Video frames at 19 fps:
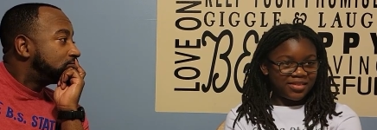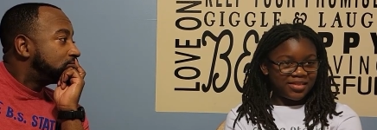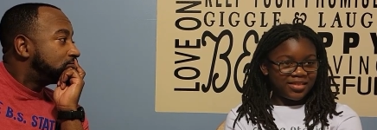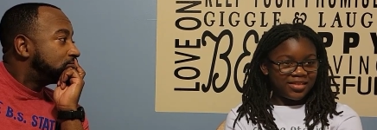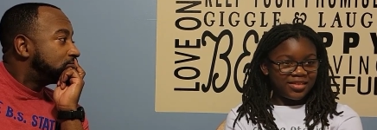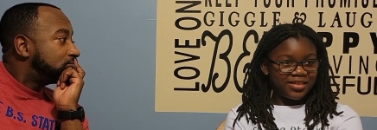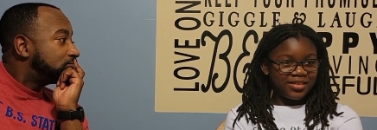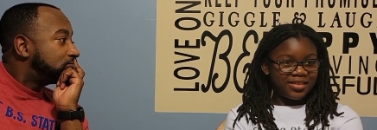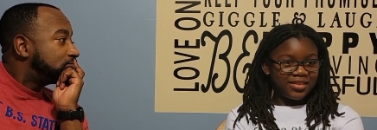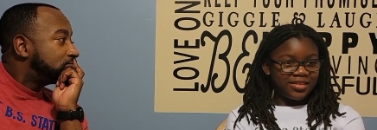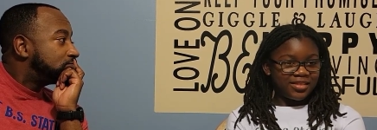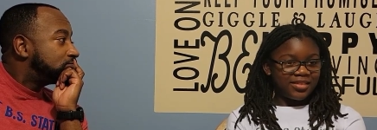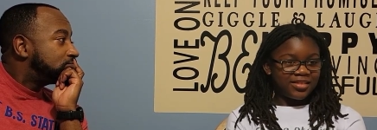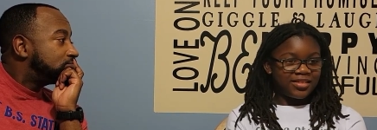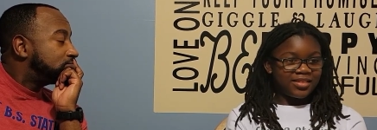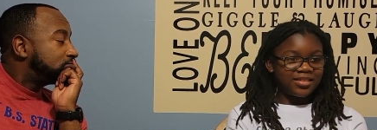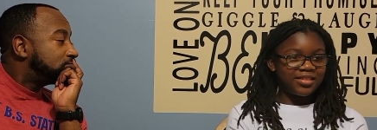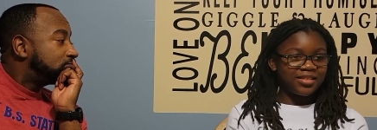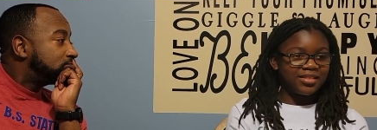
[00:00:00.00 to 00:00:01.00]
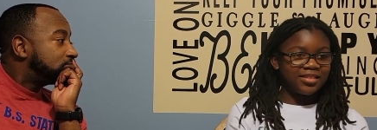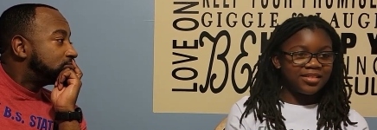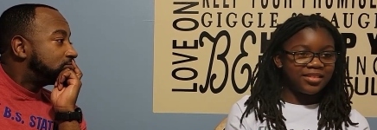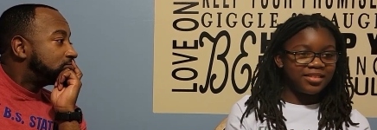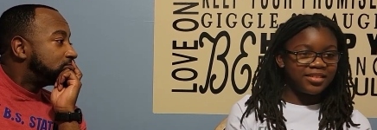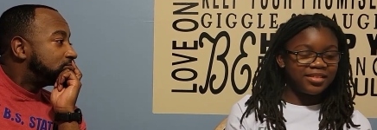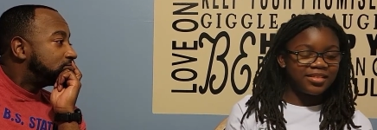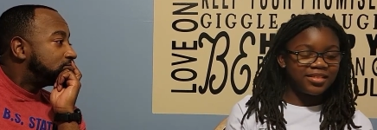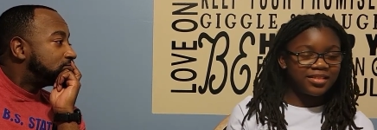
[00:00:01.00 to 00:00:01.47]

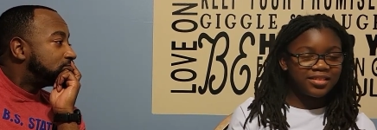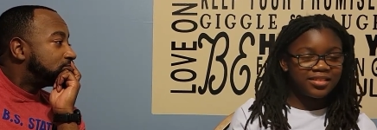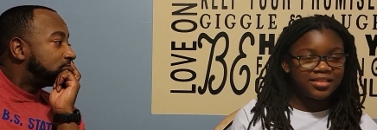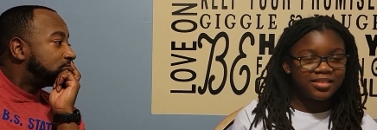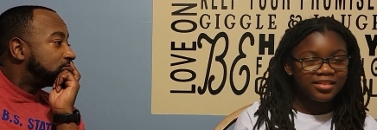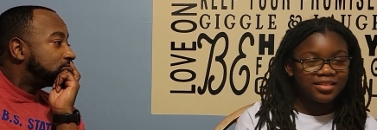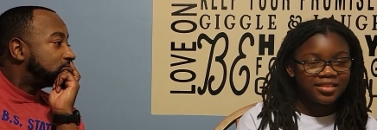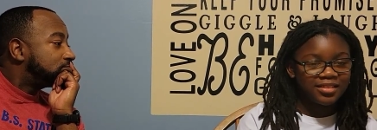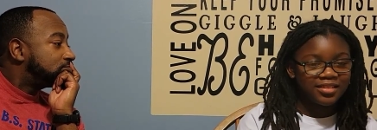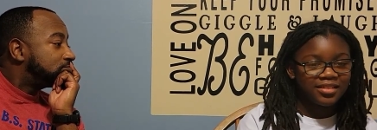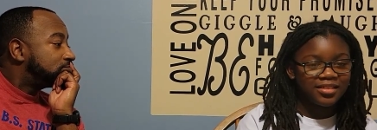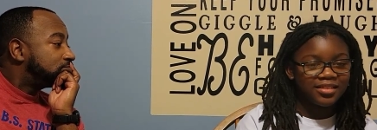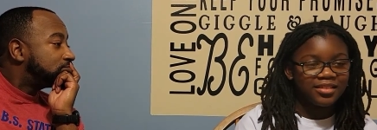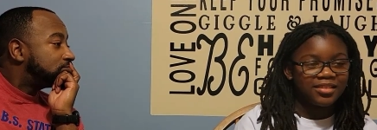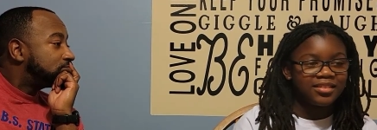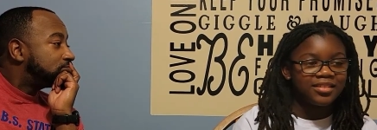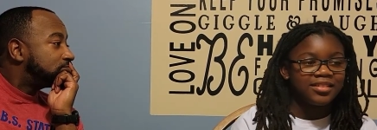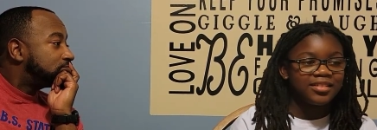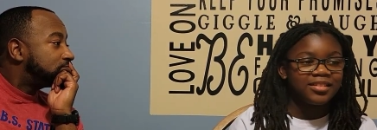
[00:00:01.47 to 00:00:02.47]
No one is speaking in this clip.